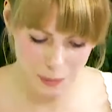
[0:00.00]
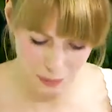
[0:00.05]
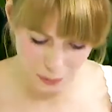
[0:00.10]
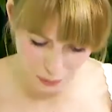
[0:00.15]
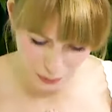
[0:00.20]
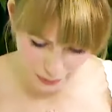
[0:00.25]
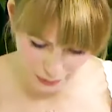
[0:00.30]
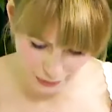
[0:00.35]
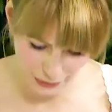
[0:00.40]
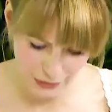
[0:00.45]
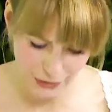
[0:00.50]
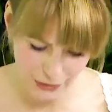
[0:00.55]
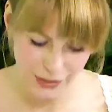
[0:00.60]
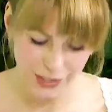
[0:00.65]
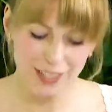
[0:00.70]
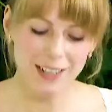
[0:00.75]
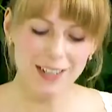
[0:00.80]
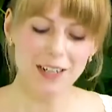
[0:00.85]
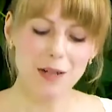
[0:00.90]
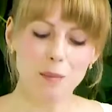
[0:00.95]
worker,
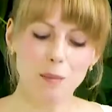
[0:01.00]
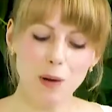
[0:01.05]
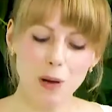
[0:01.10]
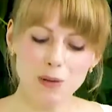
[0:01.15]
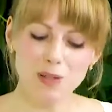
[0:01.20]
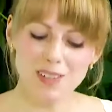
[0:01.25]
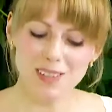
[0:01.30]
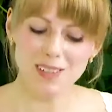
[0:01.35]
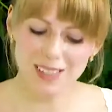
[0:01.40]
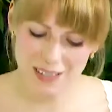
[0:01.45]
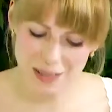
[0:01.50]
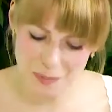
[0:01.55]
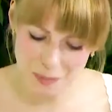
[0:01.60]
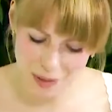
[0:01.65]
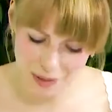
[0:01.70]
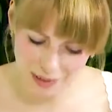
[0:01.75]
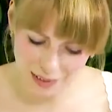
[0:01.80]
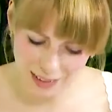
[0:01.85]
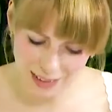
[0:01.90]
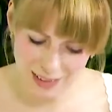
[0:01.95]
mostly in the
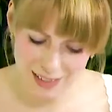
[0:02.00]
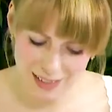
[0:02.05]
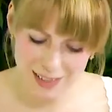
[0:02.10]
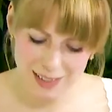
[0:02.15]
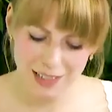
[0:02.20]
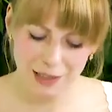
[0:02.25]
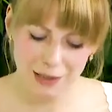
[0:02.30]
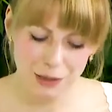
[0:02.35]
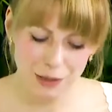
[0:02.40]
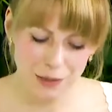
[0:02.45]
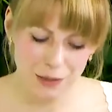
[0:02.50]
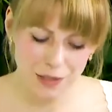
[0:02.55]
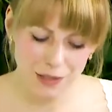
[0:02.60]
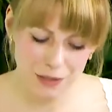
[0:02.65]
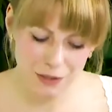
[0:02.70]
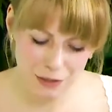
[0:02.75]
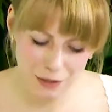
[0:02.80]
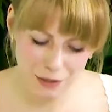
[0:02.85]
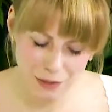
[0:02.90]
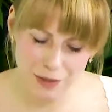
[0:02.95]
Middle East,
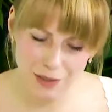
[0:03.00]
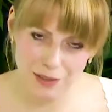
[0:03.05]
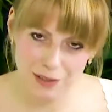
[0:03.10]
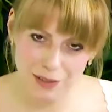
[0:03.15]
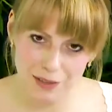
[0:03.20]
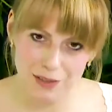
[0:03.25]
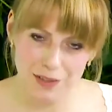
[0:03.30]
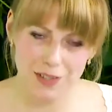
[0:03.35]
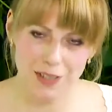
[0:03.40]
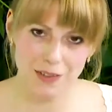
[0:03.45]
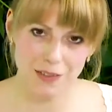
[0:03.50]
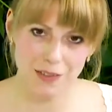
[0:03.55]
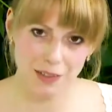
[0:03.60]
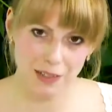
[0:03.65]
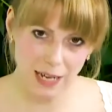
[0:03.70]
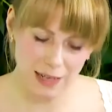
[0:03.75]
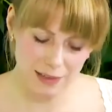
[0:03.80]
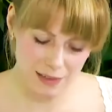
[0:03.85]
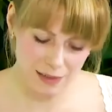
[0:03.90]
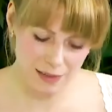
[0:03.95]
including 2 years in the
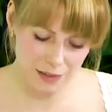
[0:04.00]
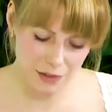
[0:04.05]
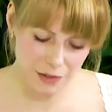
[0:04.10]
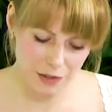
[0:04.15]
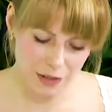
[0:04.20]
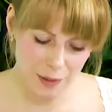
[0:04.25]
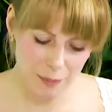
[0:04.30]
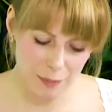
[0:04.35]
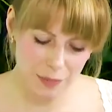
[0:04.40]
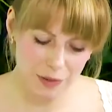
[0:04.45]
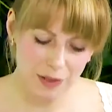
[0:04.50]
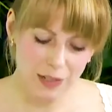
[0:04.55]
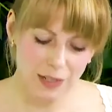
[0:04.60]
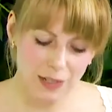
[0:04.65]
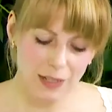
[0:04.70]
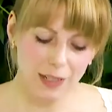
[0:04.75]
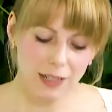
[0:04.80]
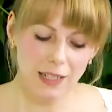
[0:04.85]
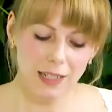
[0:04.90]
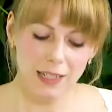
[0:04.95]
Gaza Strip.
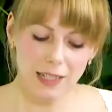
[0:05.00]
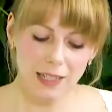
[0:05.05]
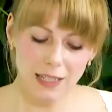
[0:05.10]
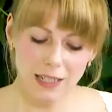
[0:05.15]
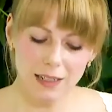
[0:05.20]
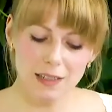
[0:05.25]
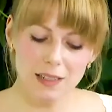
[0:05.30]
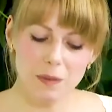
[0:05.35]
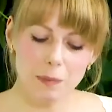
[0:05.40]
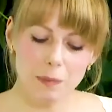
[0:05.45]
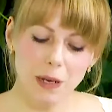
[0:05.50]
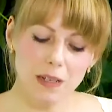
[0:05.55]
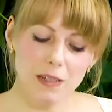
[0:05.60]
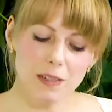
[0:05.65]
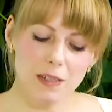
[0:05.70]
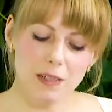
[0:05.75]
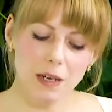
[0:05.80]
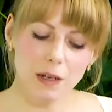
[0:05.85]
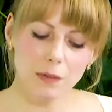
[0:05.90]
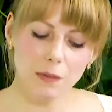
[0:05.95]
Ian is
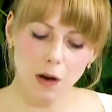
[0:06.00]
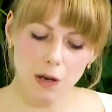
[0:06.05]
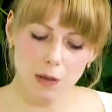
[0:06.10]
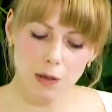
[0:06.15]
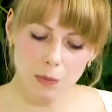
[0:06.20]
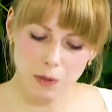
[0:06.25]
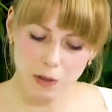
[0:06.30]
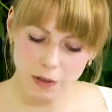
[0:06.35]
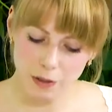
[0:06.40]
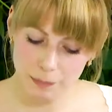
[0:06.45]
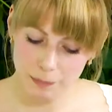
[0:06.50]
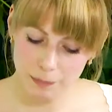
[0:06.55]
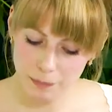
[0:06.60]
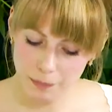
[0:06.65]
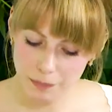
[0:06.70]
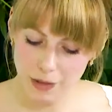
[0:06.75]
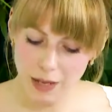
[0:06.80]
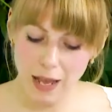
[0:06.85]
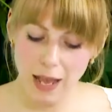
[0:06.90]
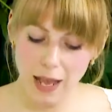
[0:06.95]
based out of Ottawa
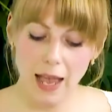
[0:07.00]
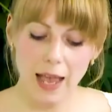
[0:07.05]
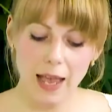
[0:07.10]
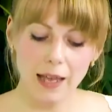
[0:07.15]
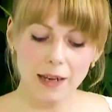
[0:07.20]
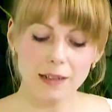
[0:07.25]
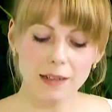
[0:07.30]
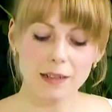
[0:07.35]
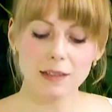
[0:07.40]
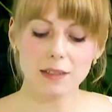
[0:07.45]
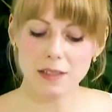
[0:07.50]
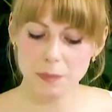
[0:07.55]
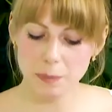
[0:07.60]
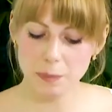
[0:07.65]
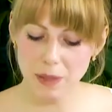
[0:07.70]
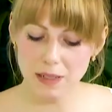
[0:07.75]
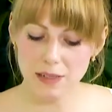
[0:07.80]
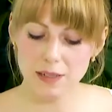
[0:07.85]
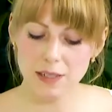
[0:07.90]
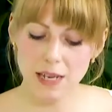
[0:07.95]
and
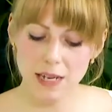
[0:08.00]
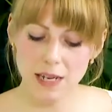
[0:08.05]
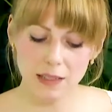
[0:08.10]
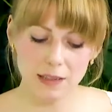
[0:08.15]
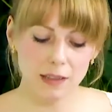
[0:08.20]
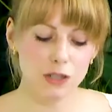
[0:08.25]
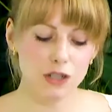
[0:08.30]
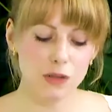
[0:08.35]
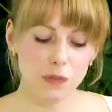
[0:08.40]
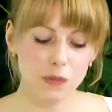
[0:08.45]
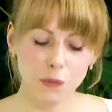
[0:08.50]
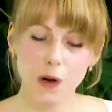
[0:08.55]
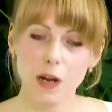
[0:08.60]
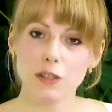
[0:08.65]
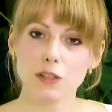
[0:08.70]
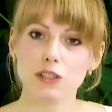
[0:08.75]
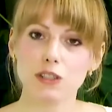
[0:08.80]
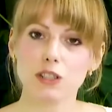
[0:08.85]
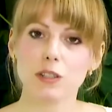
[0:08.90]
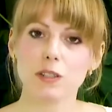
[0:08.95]
speaks English,
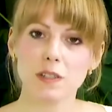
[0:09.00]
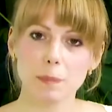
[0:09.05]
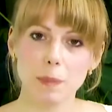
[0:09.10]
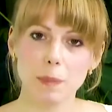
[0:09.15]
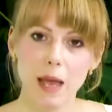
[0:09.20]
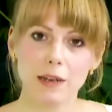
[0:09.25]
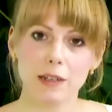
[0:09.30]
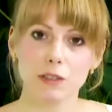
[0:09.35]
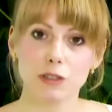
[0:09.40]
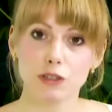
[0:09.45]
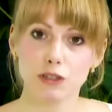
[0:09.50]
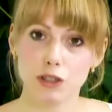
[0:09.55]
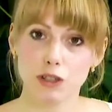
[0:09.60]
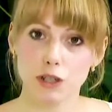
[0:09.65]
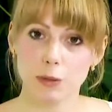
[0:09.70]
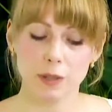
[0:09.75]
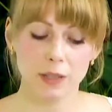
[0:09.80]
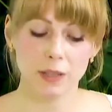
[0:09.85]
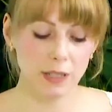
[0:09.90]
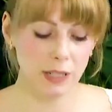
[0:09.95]
French, Spanish,
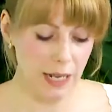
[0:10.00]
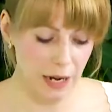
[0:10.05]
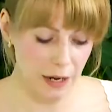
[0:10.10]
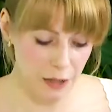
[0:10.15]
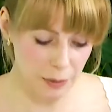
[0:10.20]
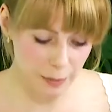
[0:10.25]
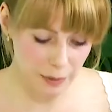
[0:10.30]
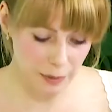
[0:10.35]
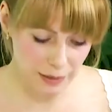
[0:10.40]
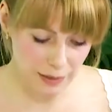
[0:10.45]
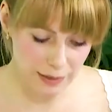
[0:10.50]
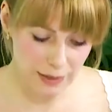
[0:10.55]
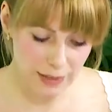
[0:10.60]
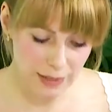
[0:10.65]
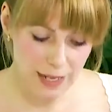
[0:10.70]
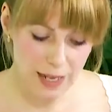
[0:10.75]
German, and Arabic.